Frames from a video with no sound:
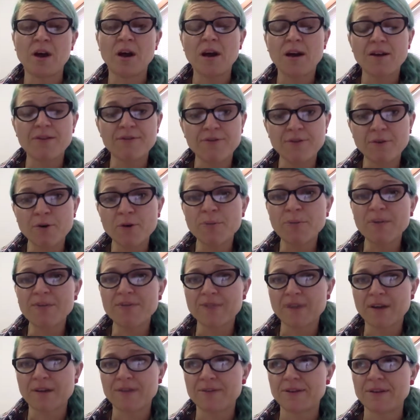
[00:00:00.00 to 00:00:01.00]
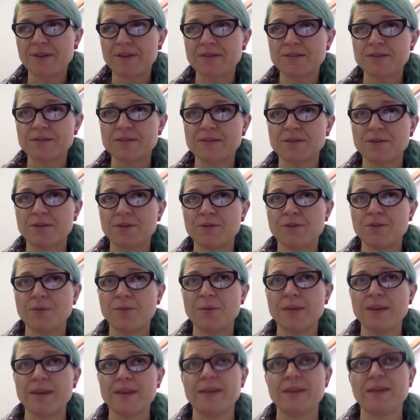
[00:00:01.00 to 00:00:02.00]
a form of governance so that
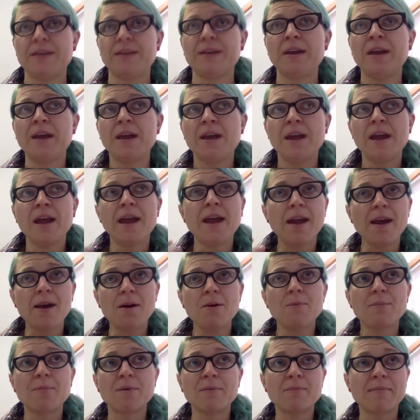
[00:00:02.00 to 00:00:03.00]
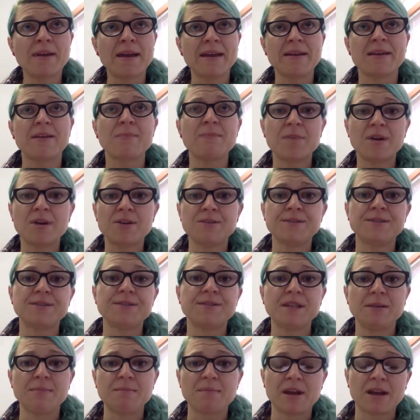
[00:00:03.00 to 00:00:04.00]
we can help make
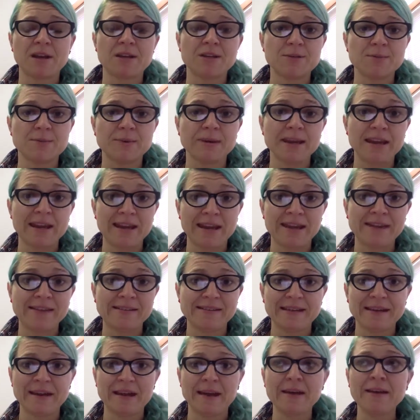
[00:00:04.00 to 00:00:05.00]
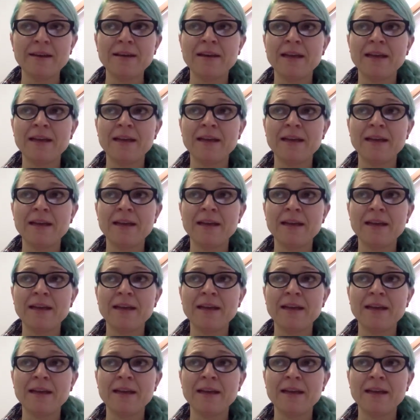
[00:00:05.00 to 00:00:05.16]
emergency management easier